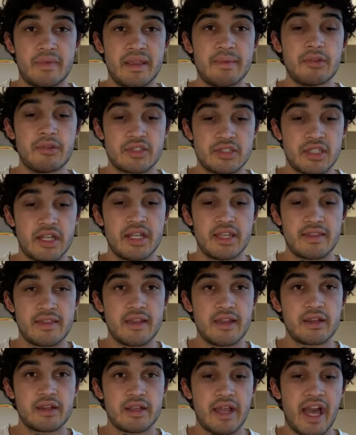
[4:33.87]
of people studying
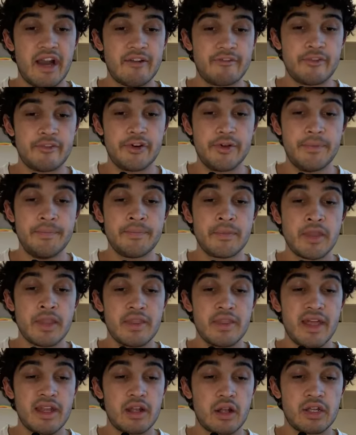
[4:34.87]
there, half full.
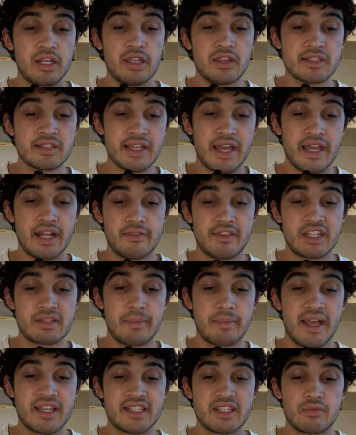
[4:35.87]
Then on either side of this
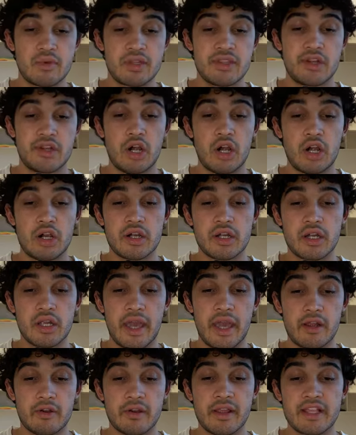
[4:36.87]
passageway, there are
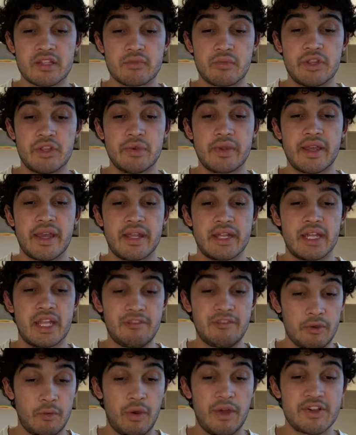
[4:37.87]
areas where you can,
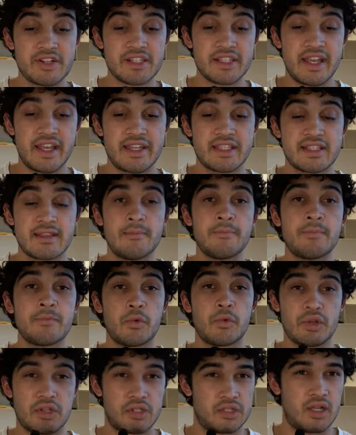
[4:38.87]
if the weather is nice,
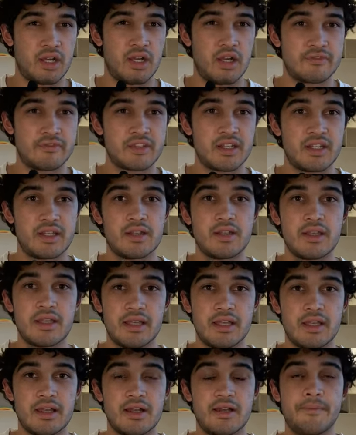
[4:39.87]
which is not often,
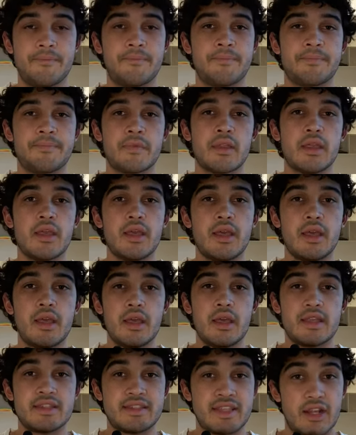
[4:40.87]

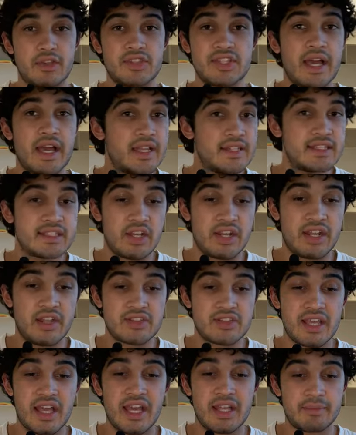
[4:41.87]
sit outside, study
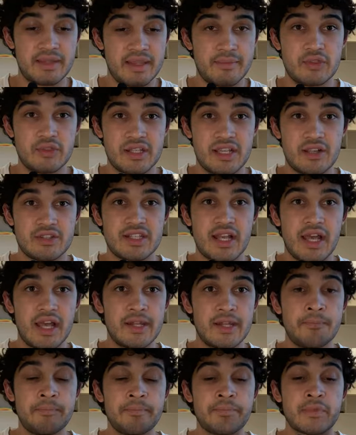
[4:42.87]
outside, play music
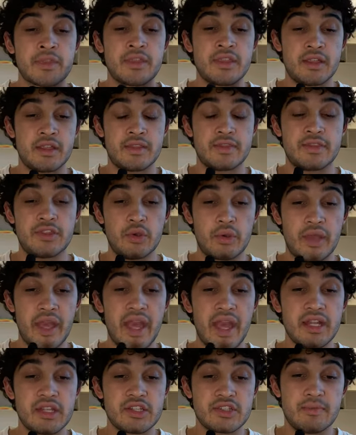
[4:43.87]
outside. You
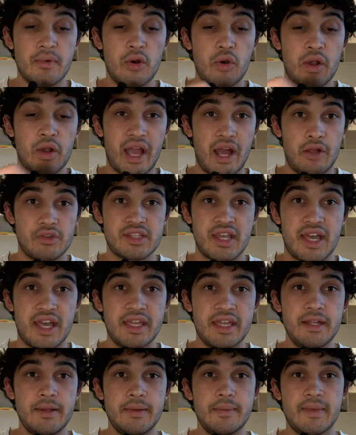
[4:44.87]
can smoke
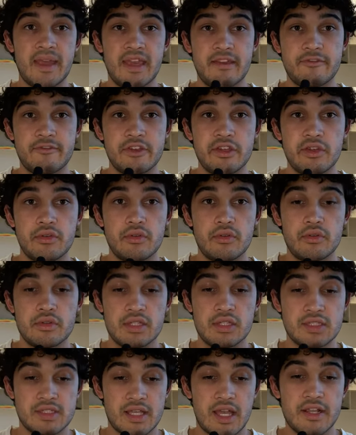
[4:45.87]
outside if you
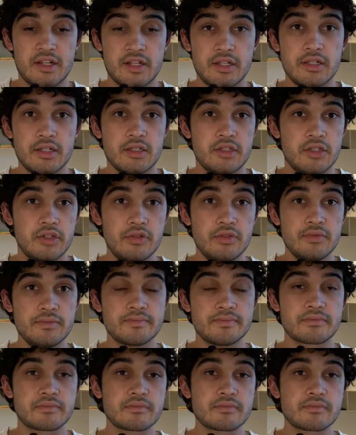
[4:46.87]
desire to,